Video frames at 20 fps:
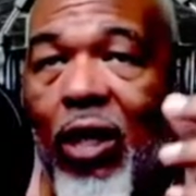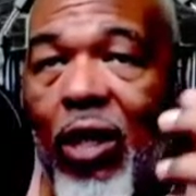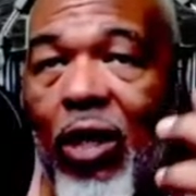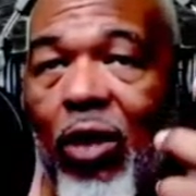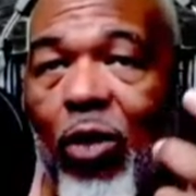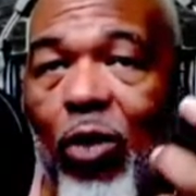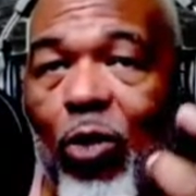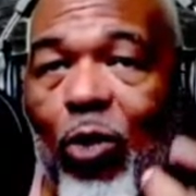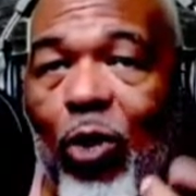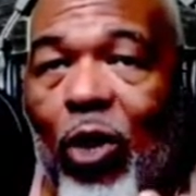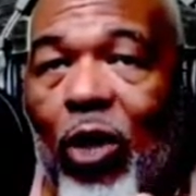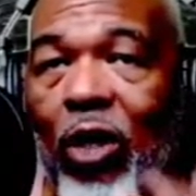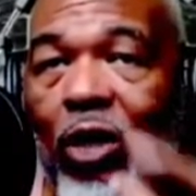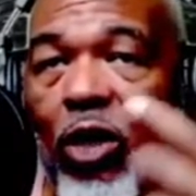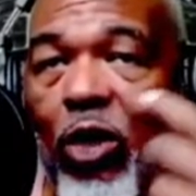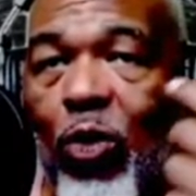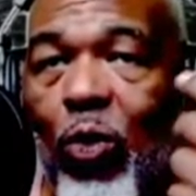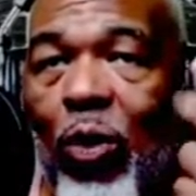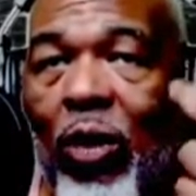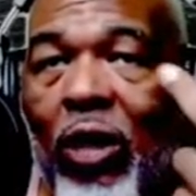you know, we're
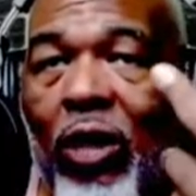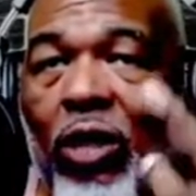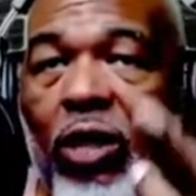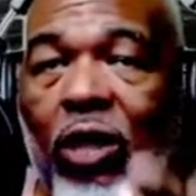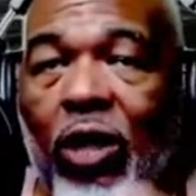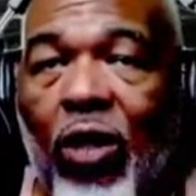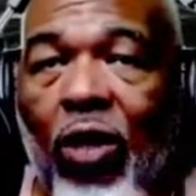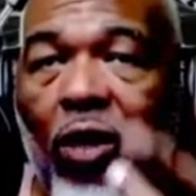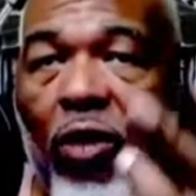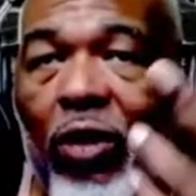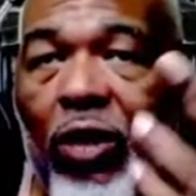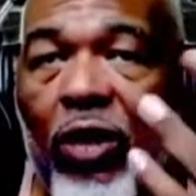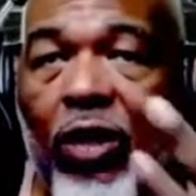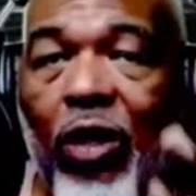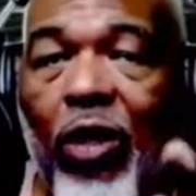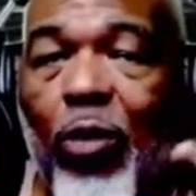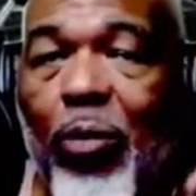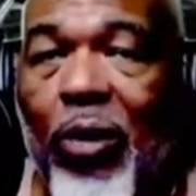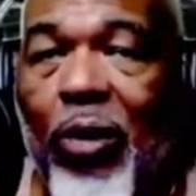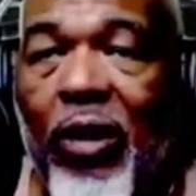on Twitch and all these
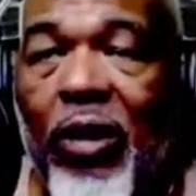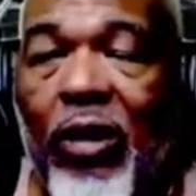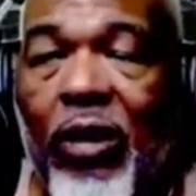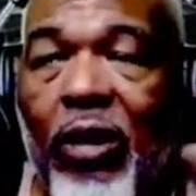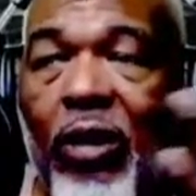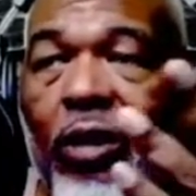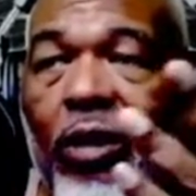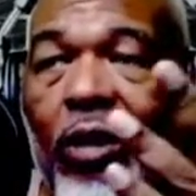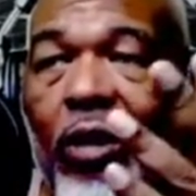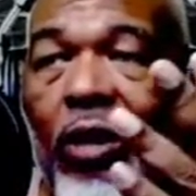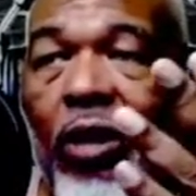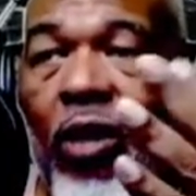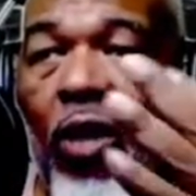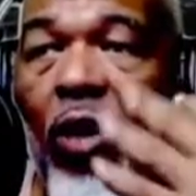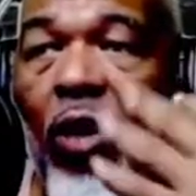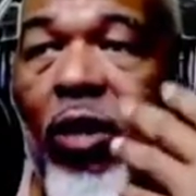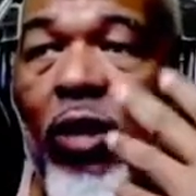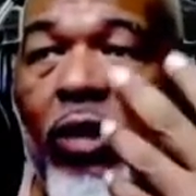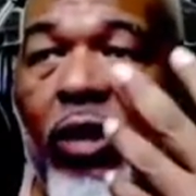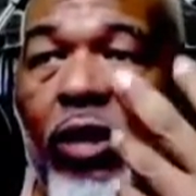other places
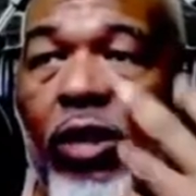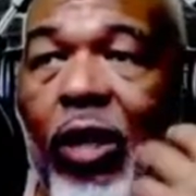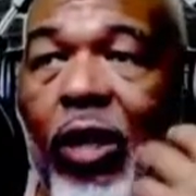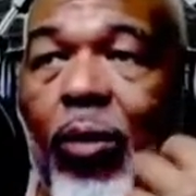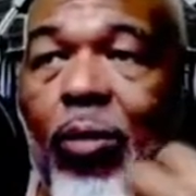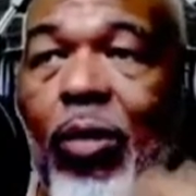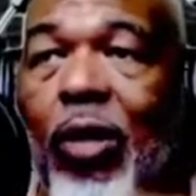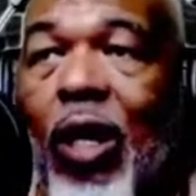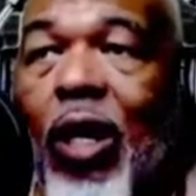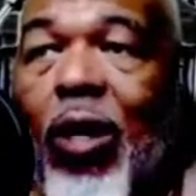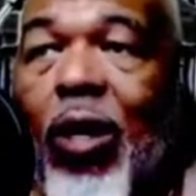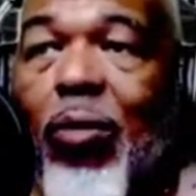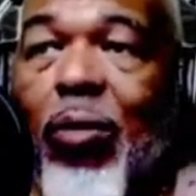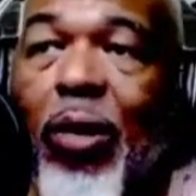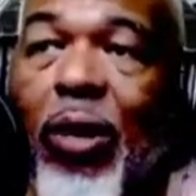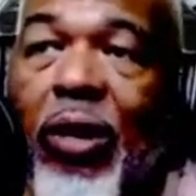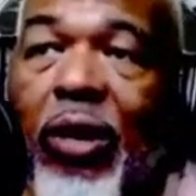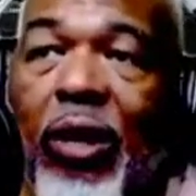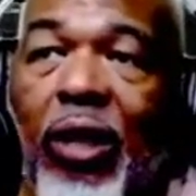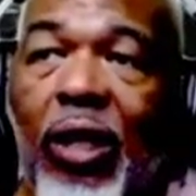all at the same time,
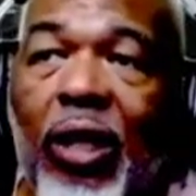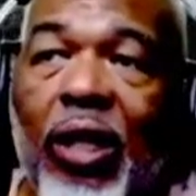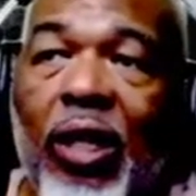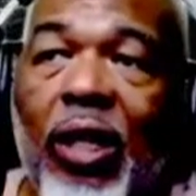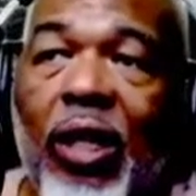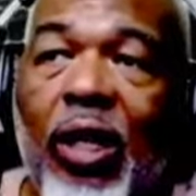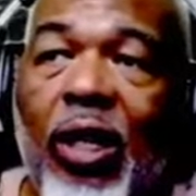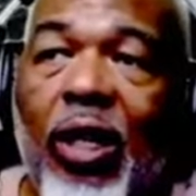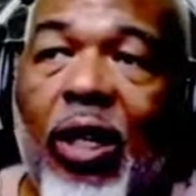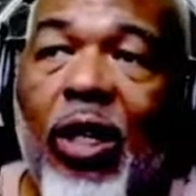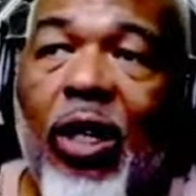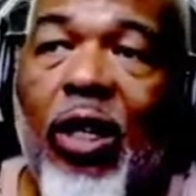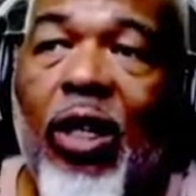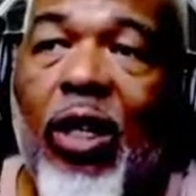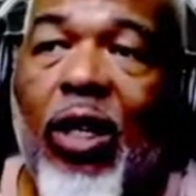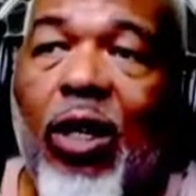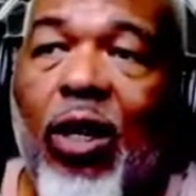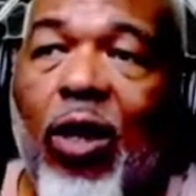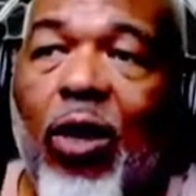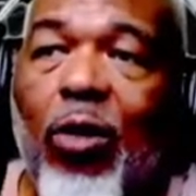but
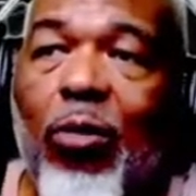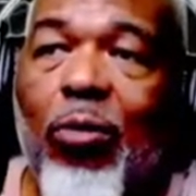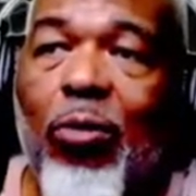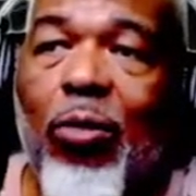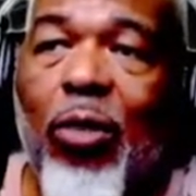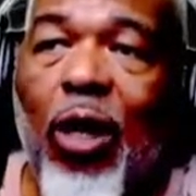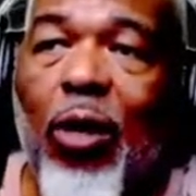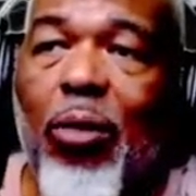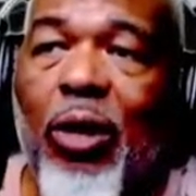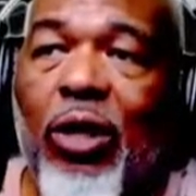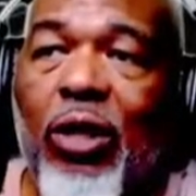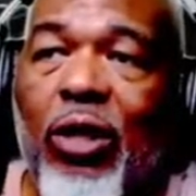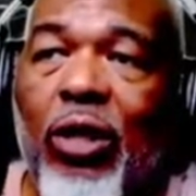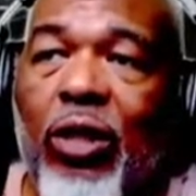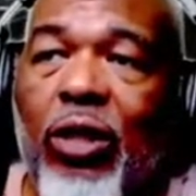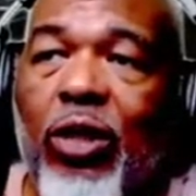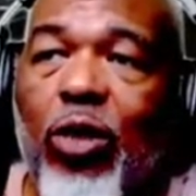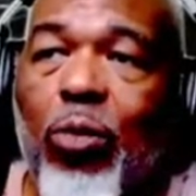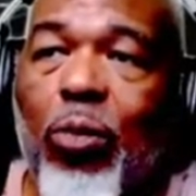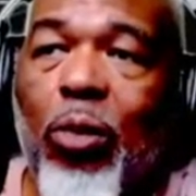you know, maybe it's
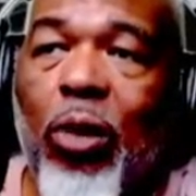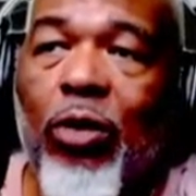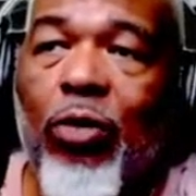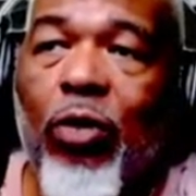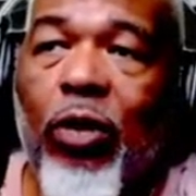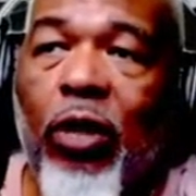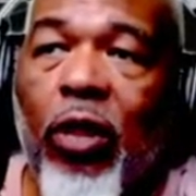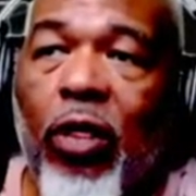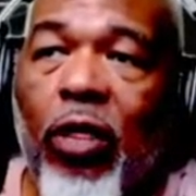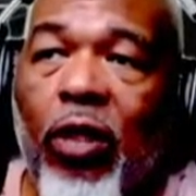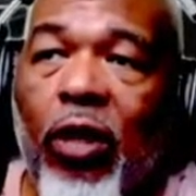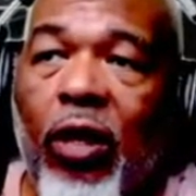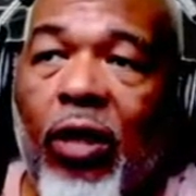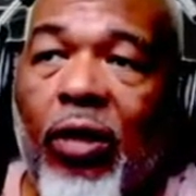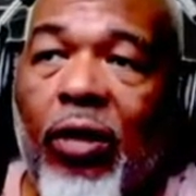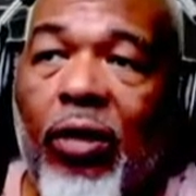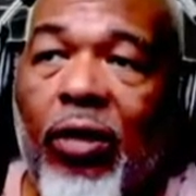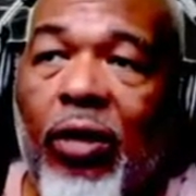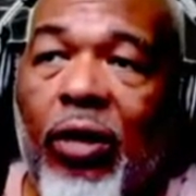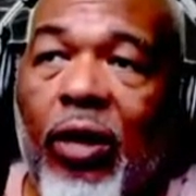just too much for the
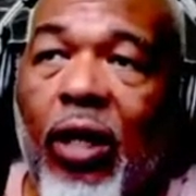thing.